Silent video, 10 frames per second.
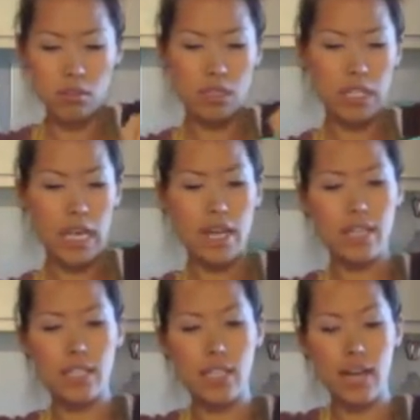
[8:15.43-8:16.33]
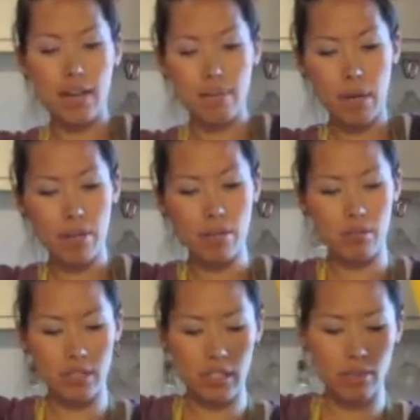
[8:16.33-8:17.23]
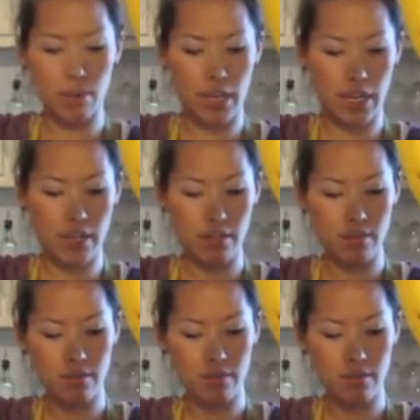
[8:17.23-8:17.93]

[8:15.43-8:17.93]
Again, it's a 9 by 13 pan.